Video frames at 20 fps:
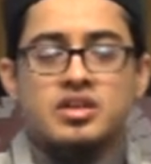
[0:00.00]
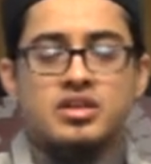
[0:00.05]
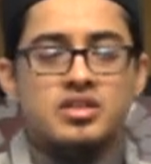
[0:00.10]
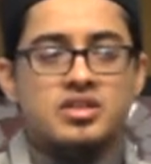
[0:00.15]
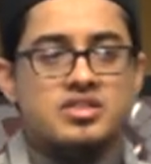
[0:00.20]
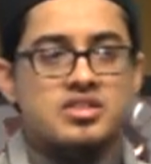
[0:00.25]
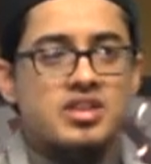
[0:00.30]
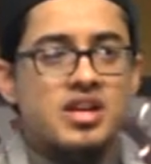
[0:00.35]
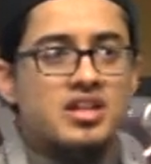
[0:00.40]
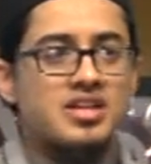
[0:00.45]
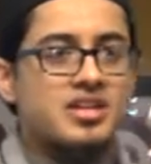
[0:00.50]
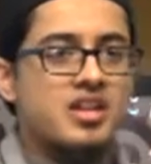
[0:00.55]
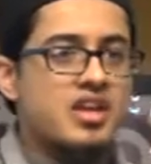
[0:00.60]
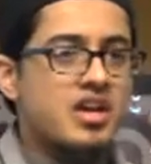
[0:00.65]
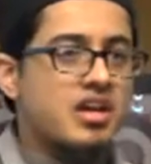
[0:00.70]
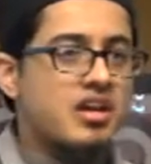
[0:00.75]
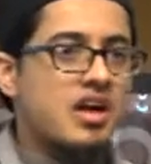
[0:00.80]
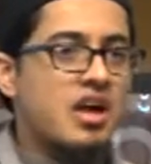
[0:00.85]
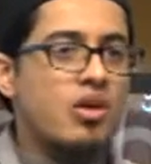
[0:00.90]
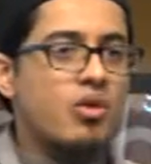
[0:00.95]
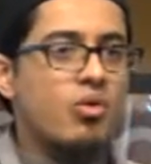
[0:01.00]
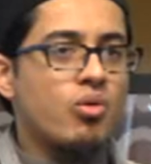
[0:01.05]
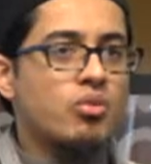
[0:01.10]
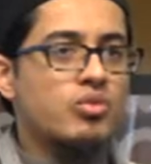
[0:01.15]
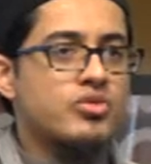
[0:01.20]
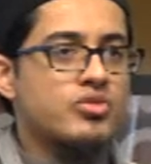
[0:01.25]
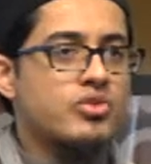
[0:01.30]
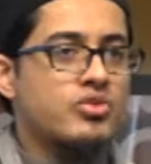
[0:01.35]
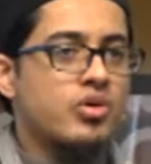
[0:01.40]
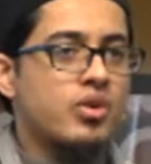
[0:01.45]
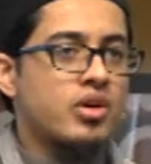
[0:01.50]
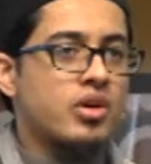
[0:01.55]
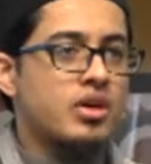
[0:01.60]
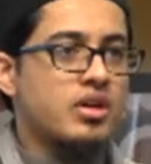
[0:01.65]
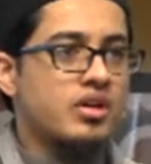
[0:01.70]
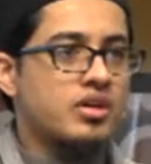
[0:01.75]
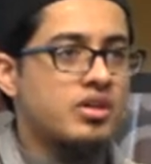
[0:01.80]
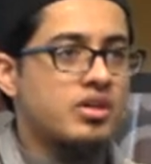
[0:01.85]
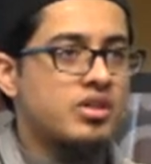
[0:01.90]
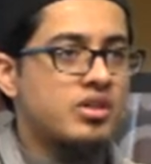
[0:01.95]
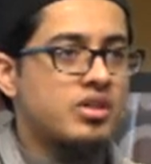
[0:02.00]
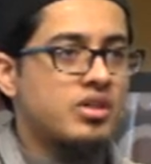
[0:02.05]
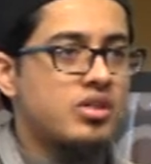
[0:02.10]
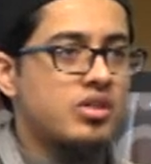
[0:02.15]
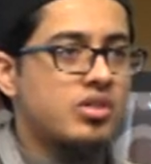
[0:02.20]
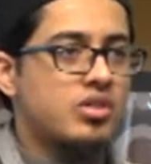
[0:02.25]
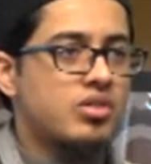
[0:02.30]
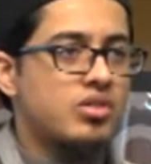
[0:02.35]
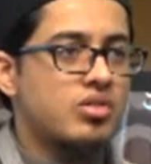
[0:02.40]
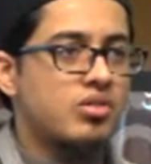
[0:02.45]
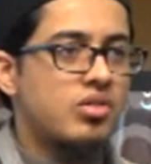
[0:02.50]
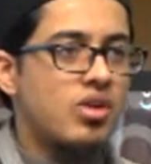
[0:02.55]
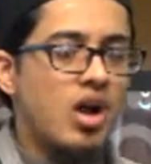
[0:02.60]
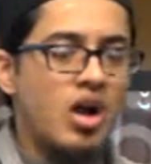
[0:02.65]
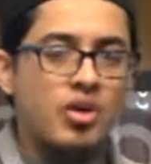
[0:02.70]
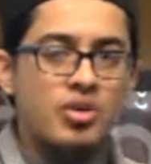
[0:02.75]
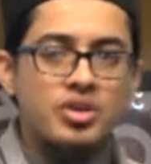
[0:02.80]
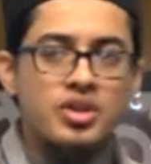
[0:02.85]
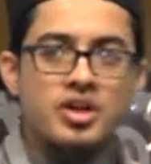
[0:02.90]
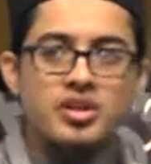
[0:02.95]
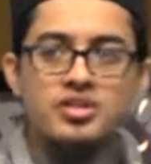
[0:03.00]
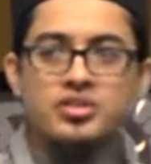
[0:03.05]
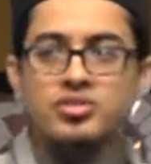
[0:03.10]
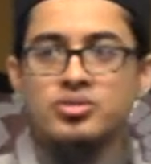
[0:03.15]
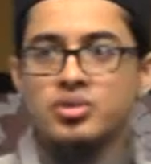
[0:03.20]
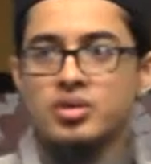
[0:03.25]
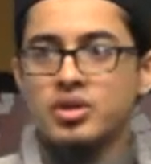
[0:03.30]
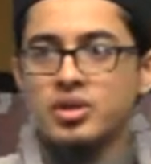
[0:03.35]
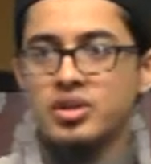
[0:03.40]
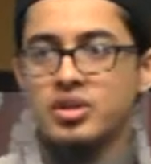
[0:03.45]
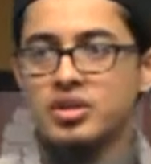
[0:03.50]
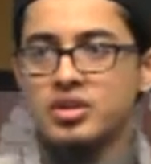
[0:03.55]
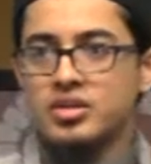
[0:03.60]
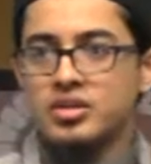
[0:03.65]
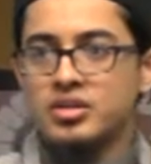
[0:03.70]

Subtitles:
does not care how old you are or how young you are.